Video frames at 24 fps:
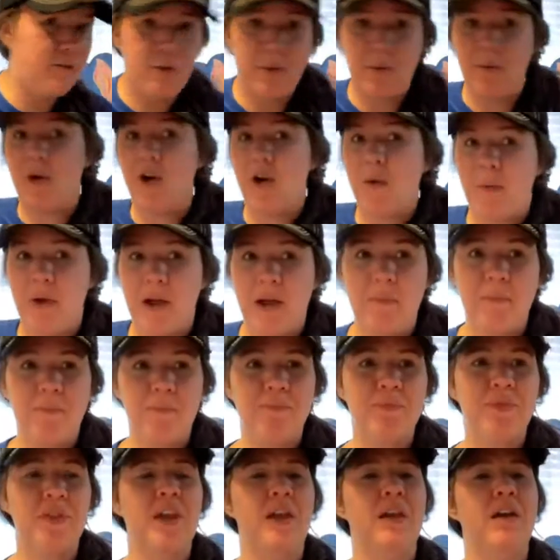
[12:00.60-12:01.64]
everywhere I went.
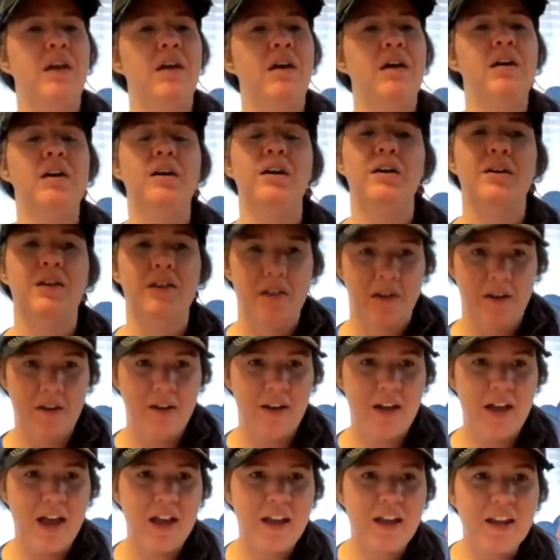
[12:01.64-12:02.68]
Ugh,
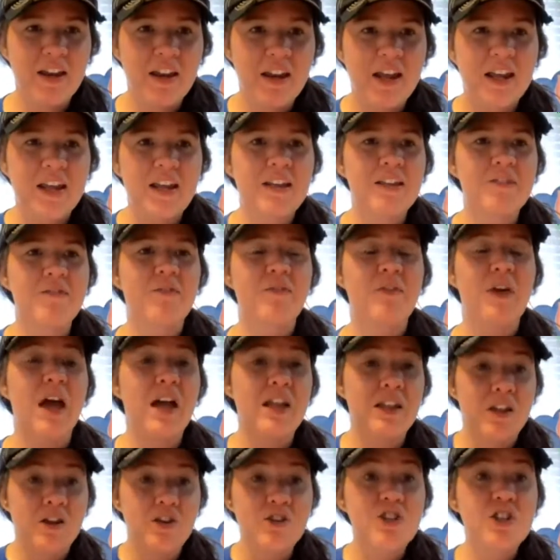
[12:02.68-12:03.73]

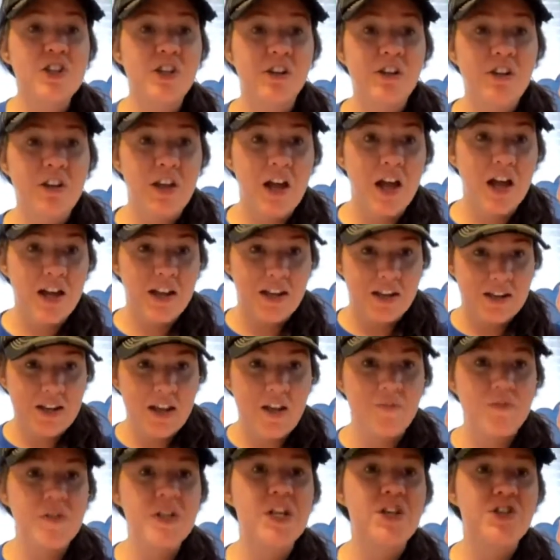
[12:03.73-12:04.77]
there's still a lot
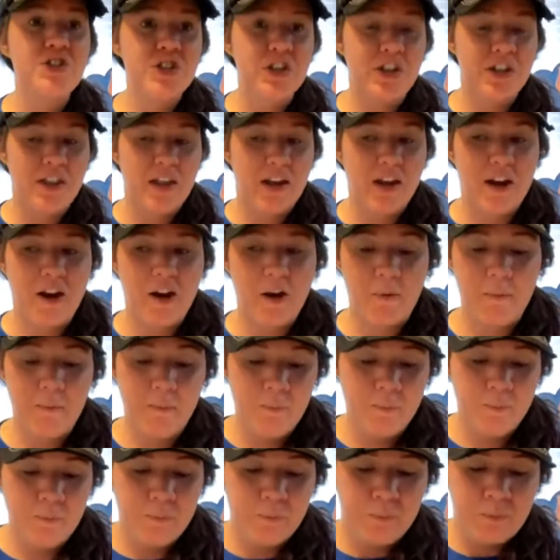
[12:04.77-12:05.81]
of tension there,
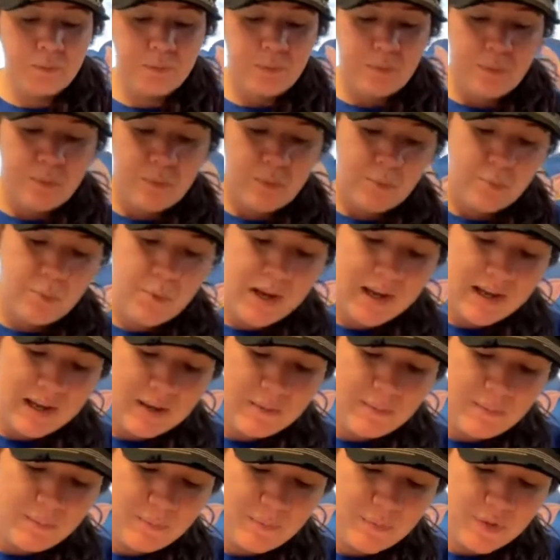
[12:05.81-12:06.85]

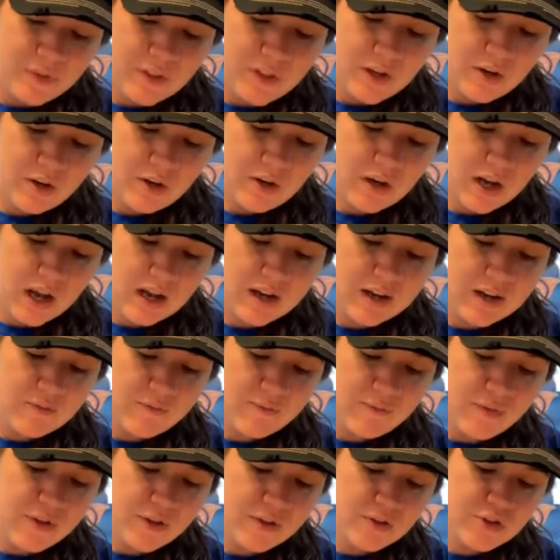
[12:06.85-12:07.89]
but I
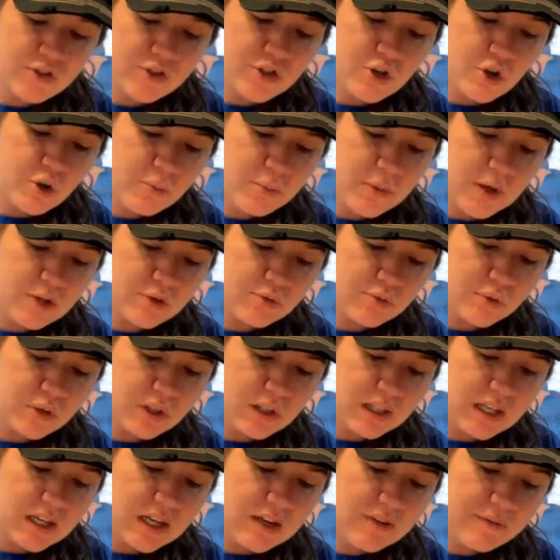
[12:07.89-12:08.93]
can feel so much
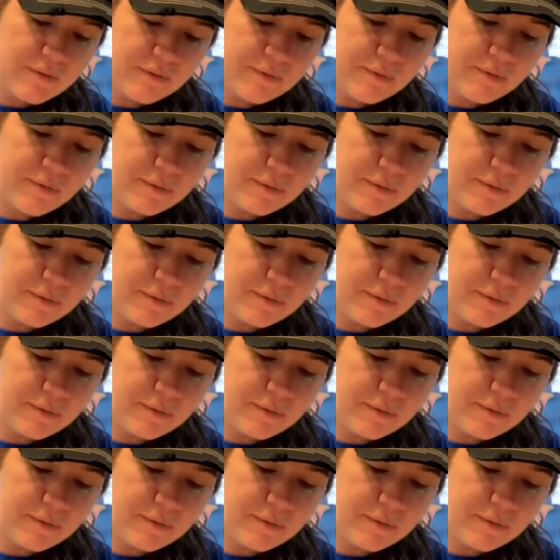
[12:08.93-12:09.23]
relief.